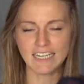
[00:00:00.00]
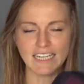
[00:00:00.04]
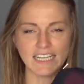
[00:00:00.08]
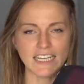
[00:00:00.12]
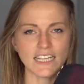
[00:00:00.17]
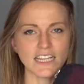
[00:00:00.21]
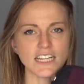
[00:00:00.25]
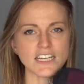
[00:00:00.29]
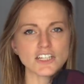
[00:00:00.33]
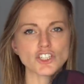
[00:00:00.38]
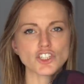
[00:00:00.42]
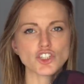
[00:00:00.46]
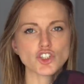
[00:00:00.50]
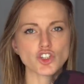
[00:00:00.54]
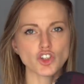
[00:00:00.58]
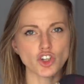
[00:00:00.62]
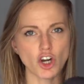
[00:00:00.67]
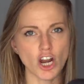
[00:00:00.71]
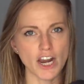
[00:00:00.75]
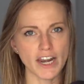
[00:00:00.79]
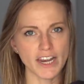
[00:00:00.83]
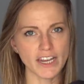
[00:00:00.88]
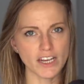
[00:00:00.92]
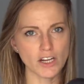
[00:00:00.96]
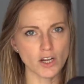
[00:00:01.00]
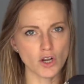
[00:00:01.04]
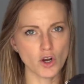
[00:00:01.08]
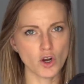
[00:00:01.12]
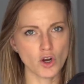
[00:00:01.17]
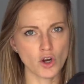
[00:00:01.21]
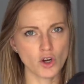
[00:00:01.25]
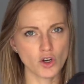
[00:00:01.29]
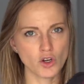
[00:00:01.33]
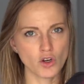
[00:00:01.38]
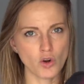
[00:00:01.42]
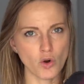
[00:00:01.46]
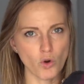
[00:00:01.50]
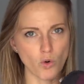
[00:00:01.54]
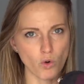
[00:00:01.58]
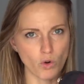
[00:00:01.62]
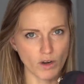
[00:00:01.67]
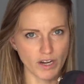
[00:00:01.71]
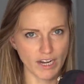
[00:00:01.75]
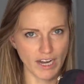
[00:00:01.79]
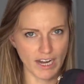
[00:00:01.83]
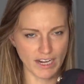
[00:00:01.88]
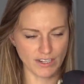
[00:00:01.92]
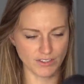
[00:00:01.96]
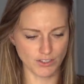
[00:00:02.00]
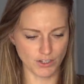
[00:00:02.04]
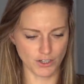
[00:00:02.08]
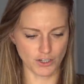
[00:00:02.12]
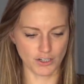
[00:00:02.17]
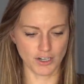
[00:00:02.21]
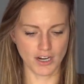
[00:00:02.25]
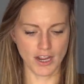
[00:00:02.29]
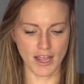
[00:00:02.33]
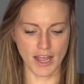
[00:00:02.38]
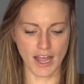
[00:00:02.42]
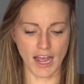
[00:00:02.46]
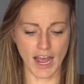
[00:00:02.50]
an electronic organizer.